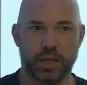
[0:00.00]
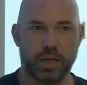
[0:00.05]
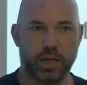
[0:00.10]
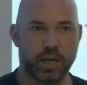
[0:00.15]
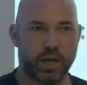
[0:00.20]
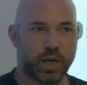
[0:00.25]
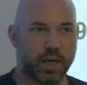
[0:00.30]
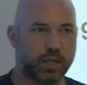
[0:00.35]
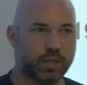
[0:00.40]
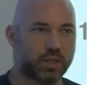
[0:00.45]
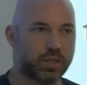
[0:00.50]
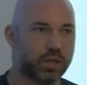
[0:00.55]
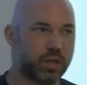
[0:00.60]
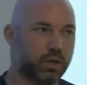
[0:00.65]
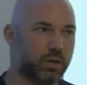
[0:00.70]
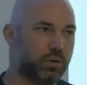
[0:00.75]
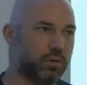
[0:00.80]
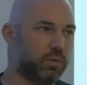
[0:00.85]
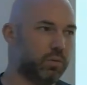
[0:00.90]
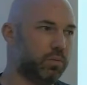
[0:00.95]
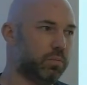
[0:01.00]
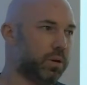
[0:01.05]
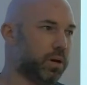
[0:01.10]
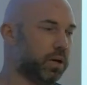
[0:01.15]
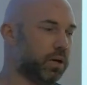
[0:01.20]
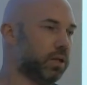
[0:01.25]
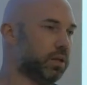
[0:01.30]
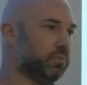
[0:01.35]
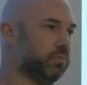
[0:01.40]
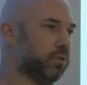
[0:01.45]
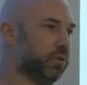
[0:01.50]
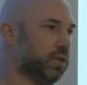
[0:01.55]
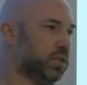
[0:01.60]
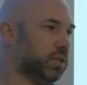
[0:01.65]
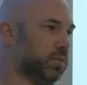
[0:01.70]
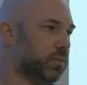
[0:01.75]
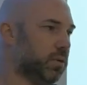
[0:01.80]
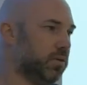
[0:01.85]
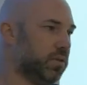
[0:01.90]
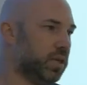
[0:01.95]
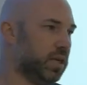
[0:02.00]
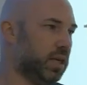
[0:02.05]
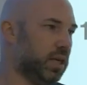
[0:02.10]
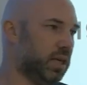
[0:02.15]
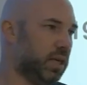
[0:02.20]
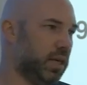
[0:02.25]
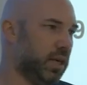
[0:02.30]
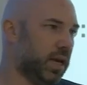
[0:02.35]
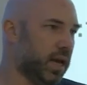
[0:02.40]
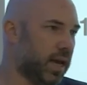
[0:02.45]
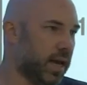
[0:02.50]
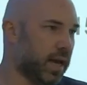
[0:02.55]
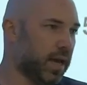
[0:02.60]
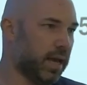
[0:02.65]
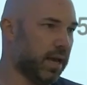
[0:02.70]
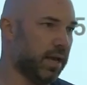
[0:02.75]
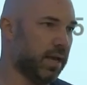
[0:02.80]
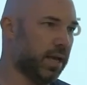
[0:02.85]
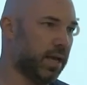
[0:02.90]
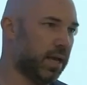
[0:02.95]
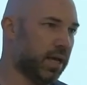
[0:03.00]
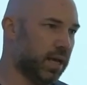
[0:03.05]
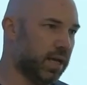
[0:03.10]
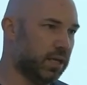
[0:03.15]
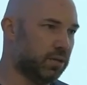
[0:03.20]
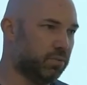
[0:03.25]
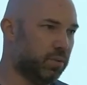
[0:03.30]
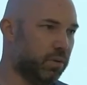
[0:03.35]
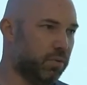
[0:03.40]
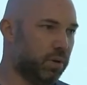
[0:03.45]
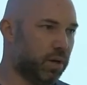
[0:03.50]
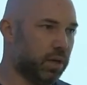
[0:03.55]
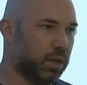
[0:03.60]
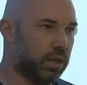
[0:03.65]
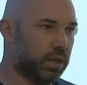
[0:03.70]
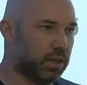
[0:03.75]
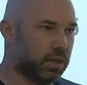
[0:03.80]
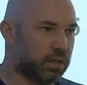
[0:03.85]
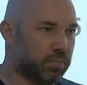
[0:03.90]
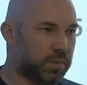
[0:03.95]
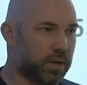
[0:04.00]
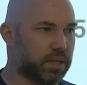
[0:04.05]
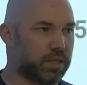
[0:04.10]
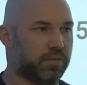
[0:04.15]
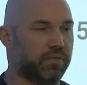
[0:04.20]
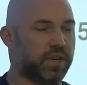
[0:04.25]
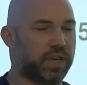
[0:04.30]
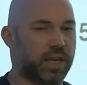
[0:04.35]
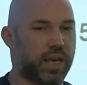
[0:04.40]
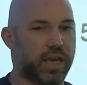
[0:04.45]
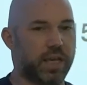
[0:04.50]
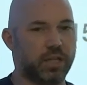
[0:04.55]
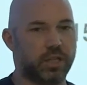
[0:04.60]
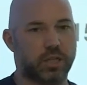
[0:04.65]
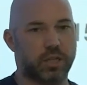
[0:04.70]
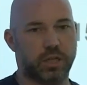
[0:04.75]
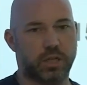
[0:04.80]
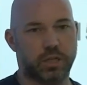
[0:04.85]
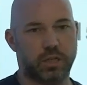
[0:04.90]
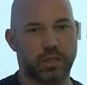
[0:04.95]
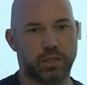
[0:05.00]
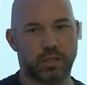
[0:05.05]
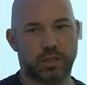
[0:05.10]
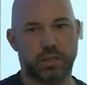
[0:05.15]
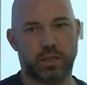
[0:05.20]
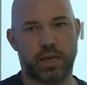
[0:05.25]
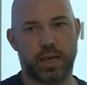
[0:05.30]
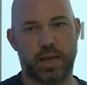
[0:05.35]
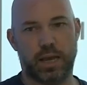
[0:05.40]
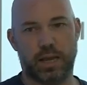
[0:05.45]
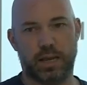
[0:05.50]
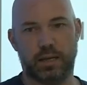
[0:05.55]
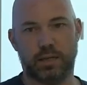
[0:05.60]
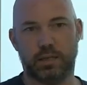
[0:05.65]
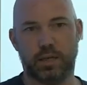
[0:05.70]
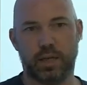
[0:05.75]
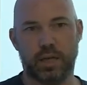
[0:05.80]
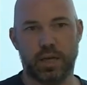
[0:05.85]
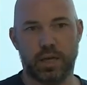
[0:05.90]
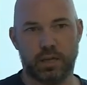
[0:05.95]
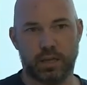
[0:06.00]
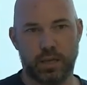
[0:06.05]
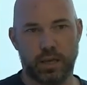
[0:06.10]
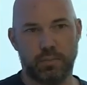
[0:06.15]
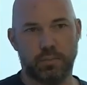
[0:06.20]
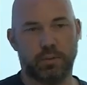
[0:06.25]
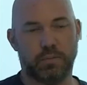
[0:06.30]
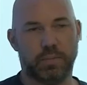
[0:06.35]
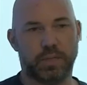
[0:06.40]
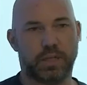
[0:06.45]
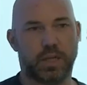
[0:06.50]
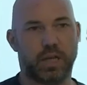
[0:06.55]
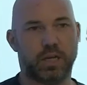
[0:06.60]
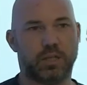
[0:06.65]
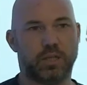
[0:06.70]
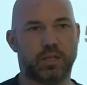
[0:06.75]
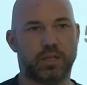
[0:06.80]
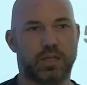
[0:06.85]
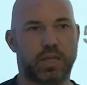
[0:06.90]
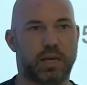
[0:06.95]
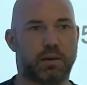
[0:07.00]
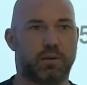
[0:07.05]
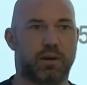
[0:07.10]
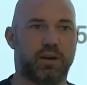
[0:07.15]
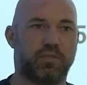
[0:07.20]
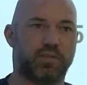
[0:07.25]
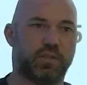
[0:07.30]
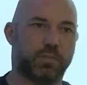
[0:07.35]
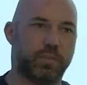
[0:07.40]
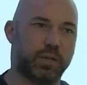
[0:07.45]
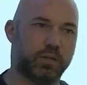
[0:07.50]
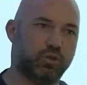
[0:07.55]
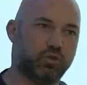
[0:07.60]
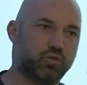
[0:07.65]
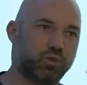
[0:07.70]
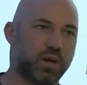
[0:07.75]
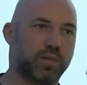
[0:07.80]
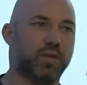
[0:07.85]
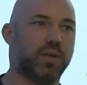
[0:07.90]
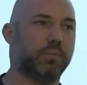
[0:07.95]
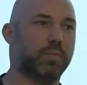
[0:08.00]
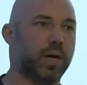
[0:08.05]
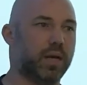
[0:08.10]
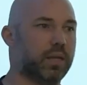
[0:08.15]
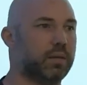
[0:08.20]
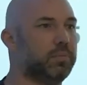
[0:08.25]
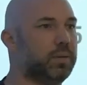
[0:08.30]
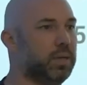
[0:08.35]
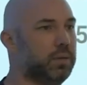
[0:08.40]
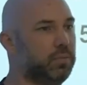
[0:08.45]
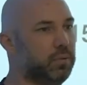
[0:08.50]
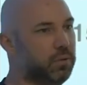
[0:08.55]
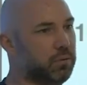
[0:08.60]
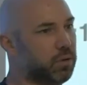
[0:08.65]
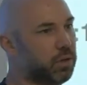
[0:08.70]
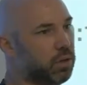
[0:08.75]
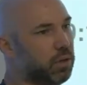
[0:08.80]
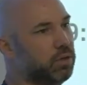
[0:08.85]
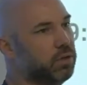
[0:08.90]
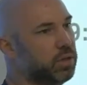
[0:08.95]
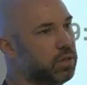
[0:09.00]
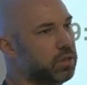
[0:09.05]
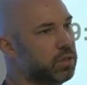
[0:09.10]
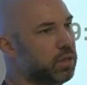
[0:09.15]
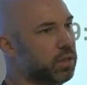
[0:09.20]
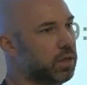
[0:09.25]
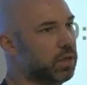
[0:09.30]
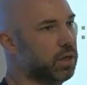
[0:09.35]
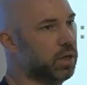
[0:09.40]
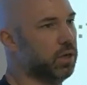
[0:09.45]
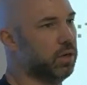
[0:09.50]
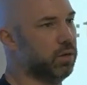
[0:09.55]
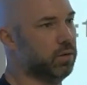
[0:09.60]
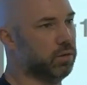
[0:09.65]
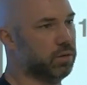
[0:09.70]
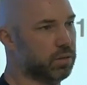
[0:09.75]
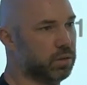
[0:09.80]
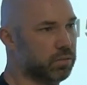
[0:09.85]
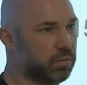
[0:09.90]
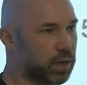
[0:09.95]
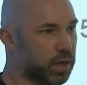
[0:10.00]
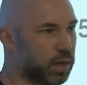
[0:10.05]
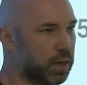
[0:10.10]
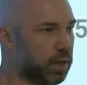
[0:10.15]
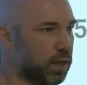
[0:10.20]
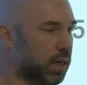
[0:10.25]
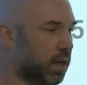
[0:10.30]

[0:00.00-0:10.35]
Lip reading: And so part of the principle of the EEA is we want the specifications and the implementations thereof to be driven by the people who are closest to the code, right?